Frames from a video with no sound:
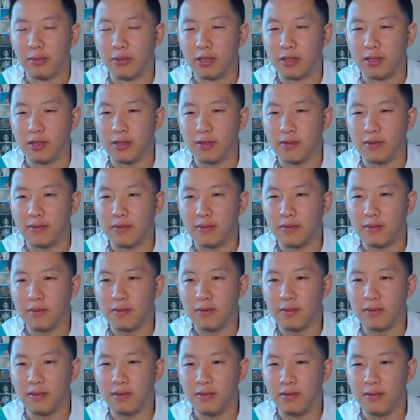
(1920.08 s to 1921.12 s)
up just,
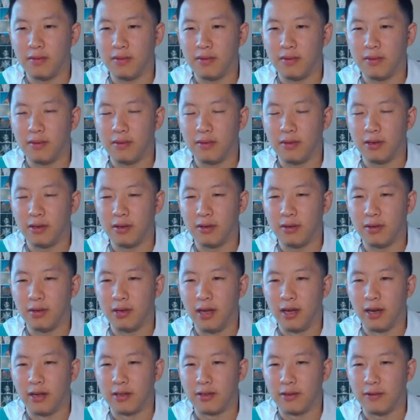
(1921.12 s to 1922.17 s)

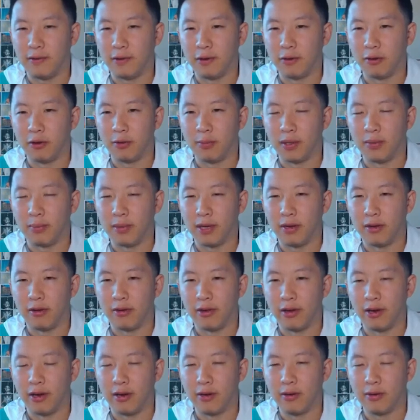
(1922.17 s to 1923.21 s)
yeah, to feel a little bit better
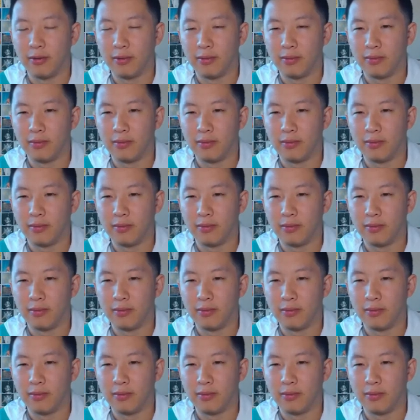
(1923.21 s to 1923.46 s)
there.